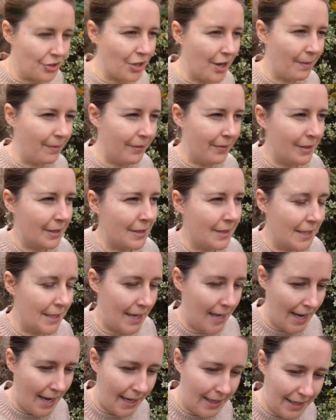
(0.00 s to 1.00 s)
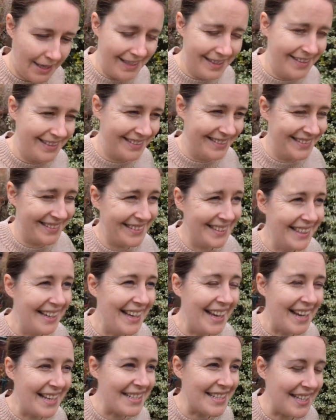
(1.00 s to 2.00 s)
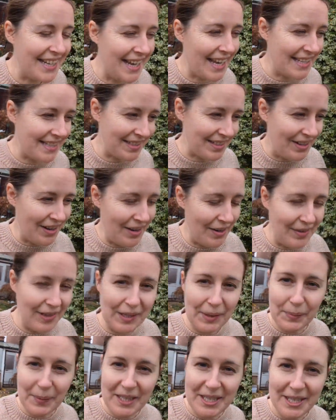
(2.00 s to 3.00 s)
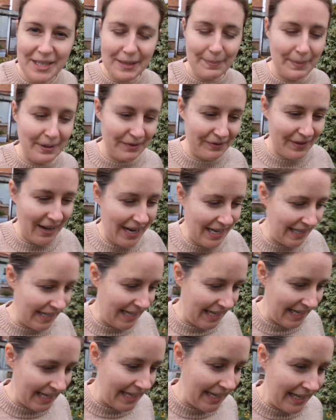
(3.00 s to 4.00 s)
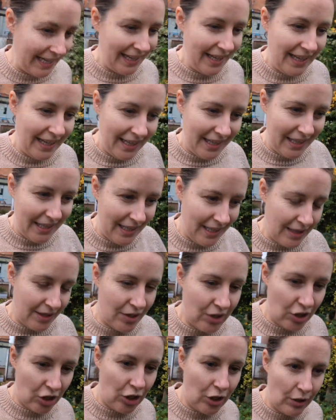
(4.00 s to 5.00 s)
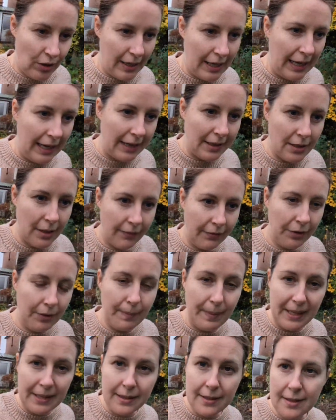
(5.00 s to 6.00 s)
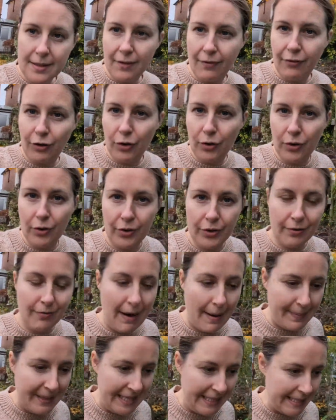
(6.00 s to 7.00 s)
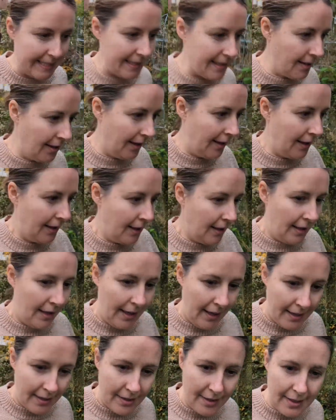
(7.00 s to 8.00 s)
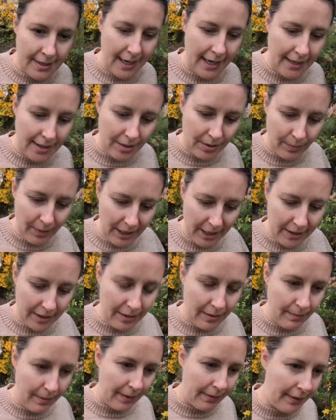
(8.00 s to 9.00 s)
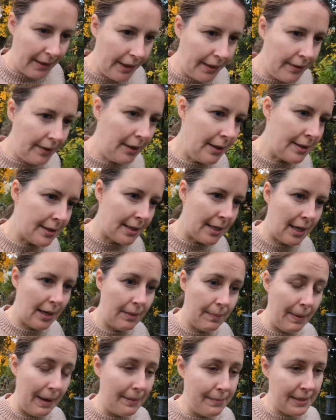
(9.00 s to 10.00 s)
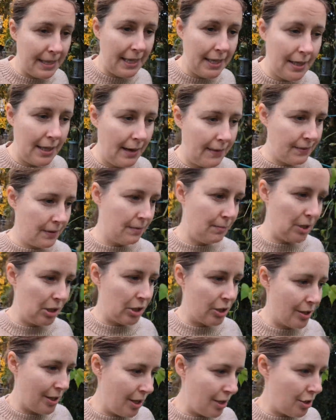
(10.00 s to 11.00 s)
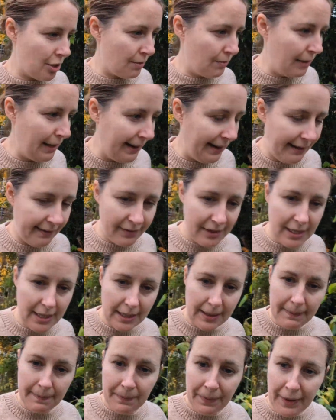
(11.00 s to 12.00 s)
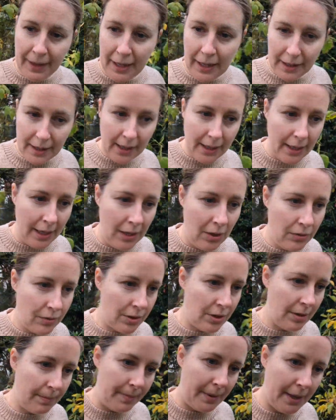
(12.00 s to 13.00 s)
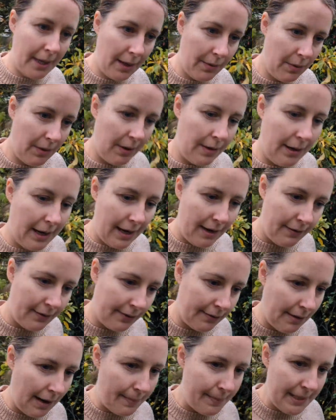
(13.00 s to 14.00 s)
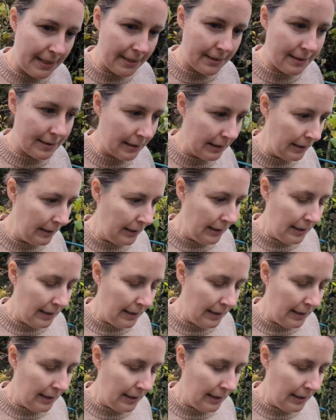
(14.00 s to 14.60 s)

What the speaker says: job for today, as it gets not only windy but rainy, is to collect a few bits for the rabbits to take to work tomorrow. So perhaps they can have some nasturtium leaves. I think I looked up and they were okay for rabbits.